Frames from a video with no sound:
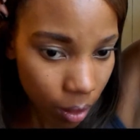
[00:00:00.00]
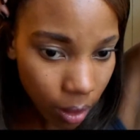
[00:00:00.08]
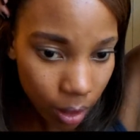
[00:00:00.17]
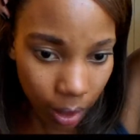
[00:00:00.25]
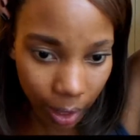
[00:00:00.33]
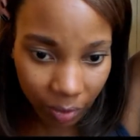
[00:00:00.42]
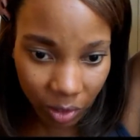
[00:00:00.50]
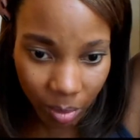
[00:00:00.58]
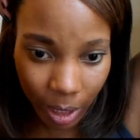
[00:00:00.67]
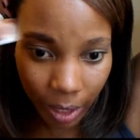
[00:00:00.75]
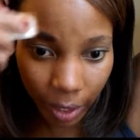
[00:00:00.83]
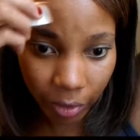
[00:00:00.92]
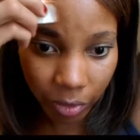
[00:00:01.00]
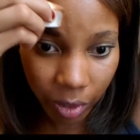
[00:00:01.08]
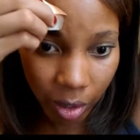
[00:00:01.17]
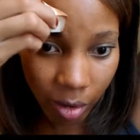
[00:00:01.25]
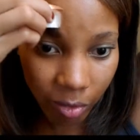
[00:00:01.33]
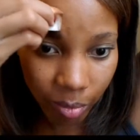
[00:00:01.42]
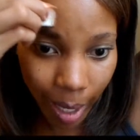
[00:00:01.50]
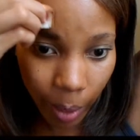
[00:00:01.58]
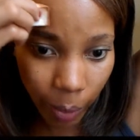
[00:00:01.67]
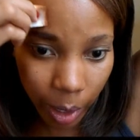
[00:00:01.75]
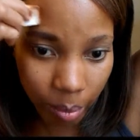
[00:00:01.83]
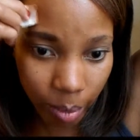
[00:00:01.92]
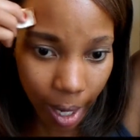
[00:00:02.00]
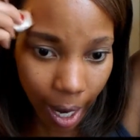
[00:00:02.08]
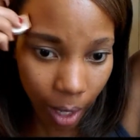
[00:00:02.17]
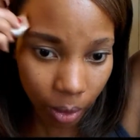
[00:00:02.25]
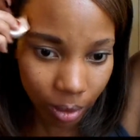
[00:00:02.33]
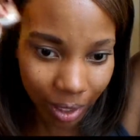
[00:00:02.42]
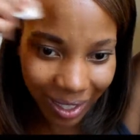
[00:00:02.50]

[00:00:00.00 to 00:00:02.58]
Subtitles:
And I have to be careful of my one brow.